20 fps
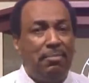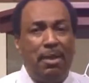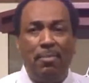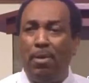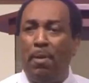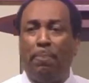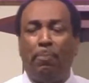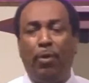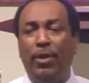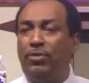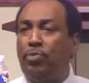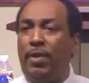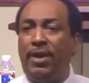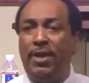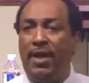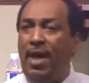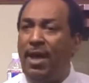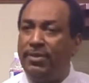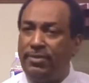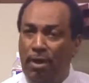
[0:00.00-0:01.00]
but I'm going to preach
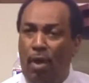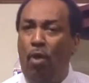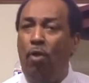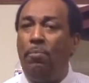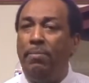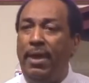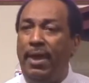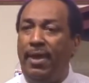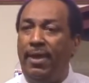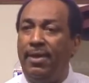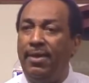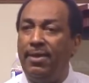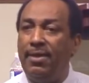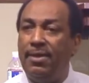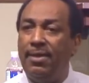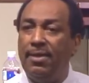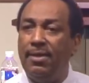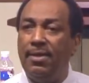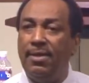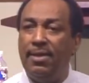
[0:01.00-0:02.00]
what God told me.
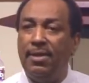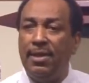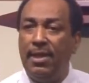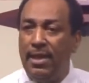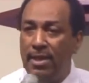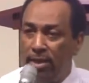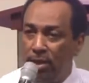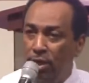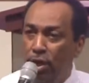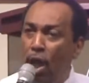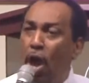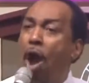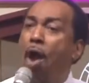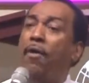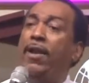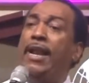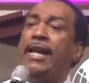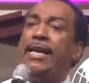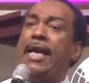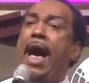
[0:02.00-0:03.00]

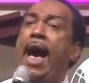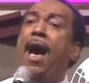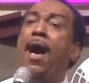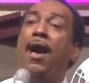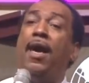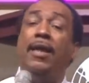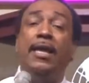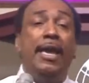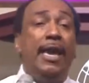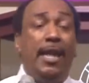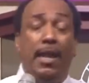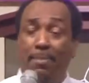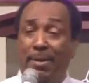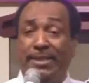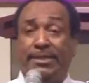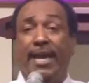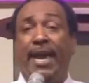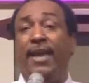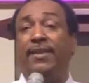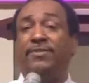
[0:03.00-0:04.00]
Glory to God. And let
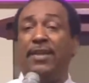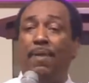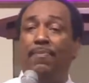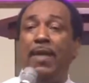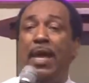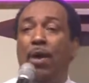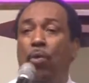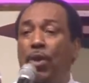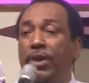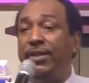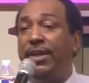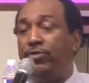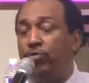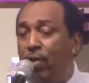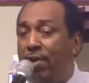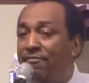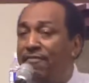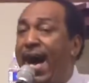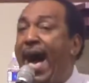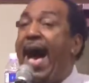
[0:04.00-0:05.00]
me tell you something. When
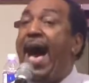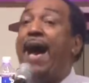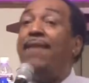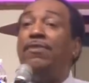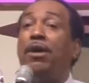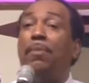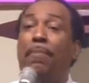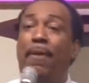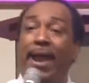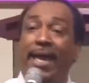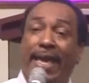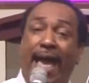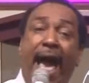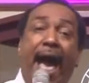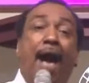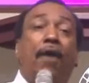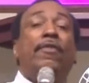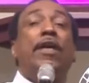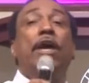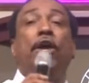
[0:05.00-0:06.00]
this revival break
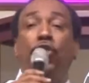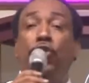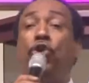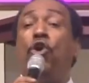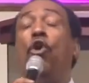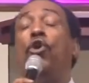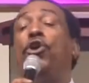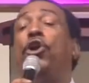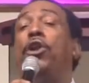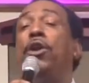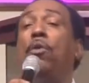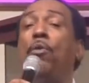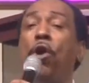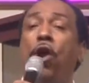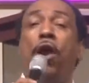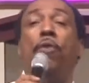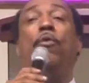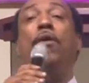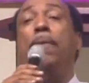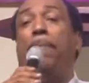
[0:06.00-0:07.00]
out, you're going to hear the
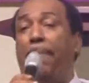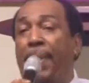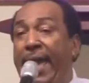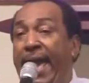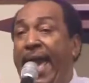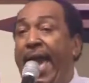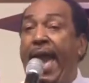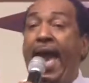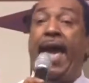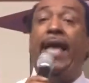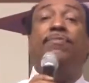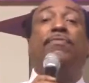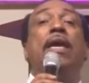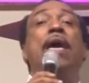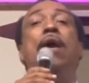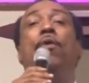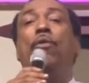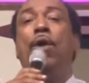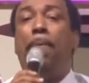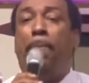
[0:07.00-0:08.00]
word repent,
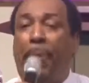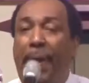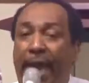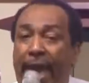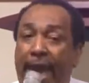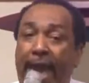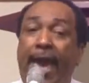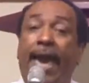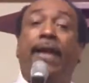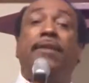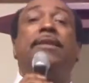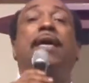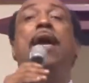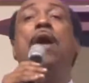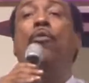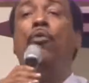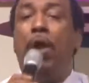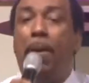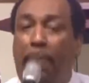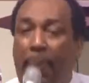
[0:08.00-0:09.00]
repent,
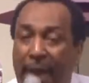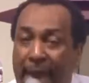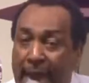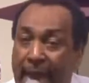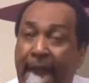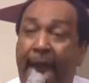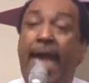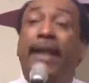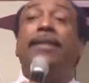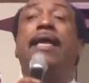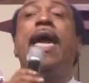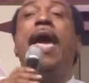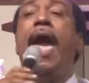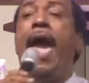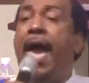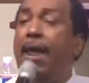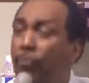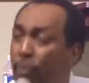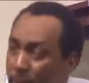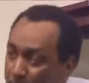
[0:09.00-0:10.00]
repent,
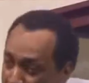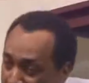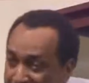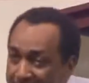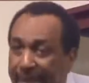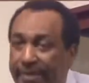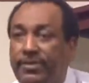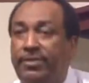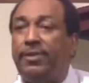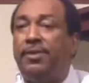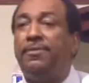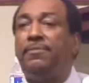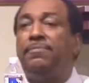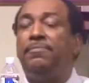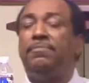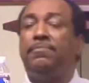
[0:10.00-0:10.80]
and repent.